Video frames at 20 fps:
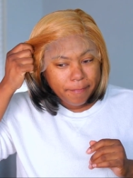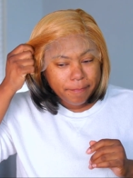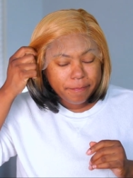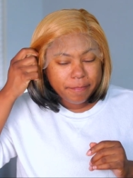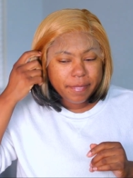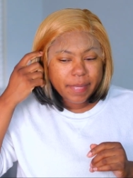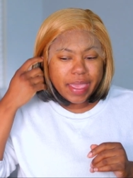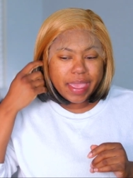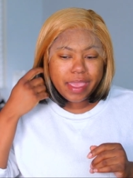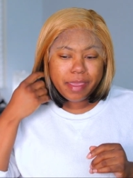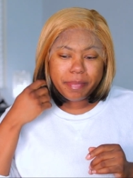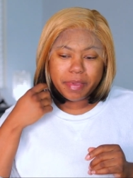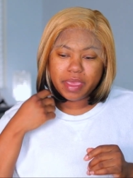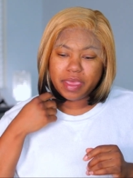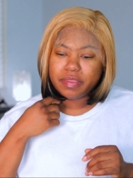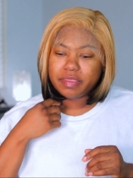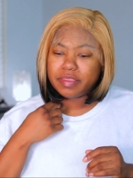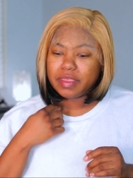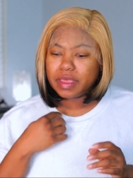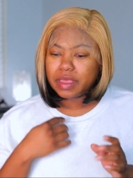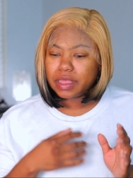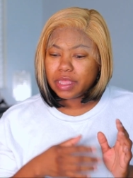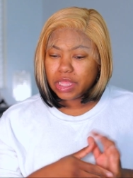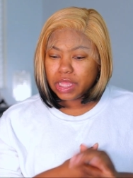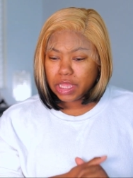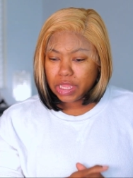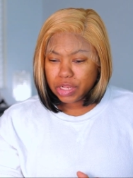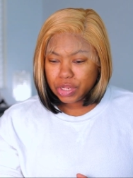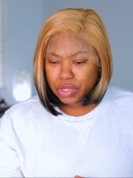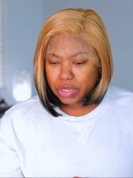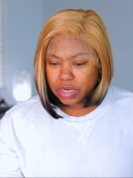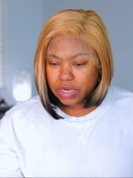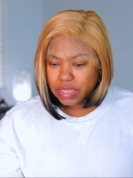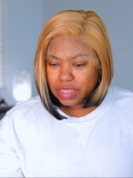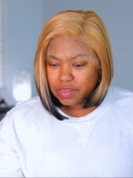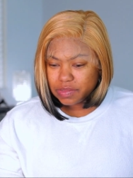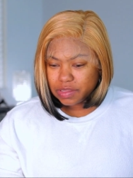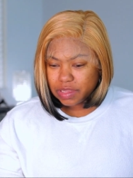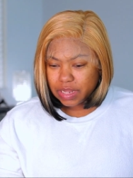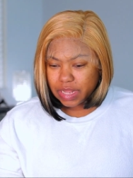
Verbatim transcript: maybe the color is